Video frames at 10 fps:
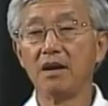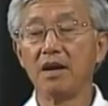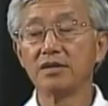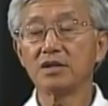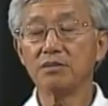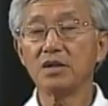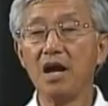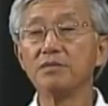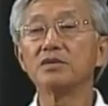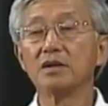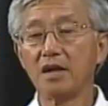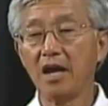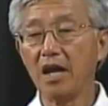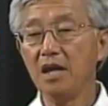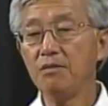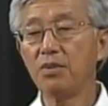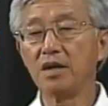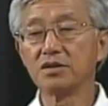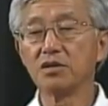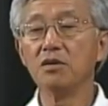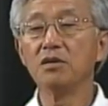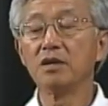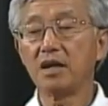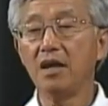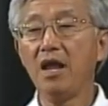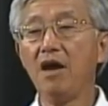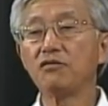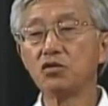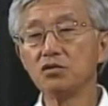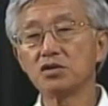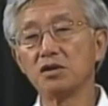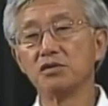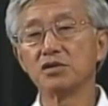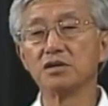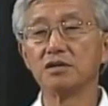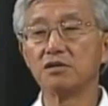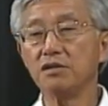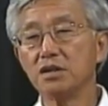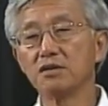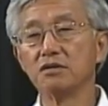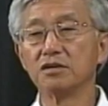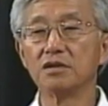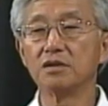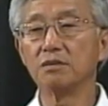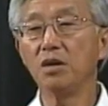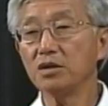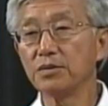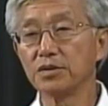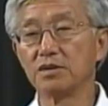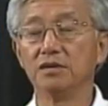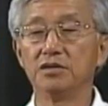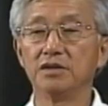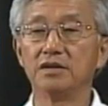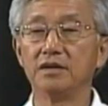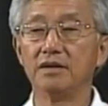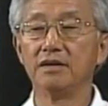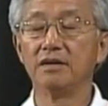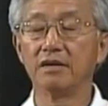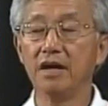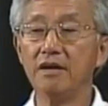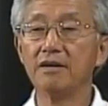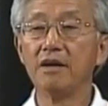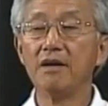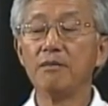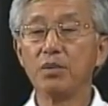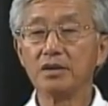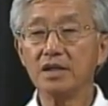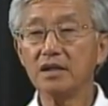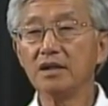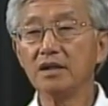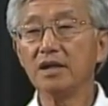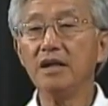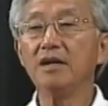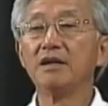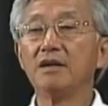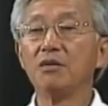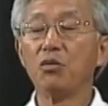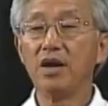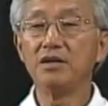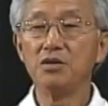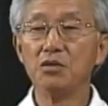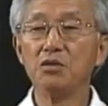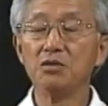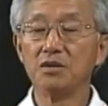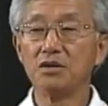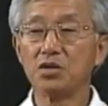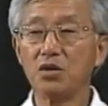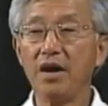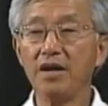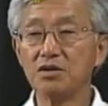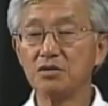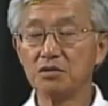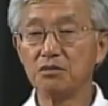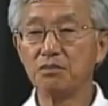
And sometimes a puzzle can have 2 solutions, 3 solutions, multiple solutions. Okay? Particularly when you're trying to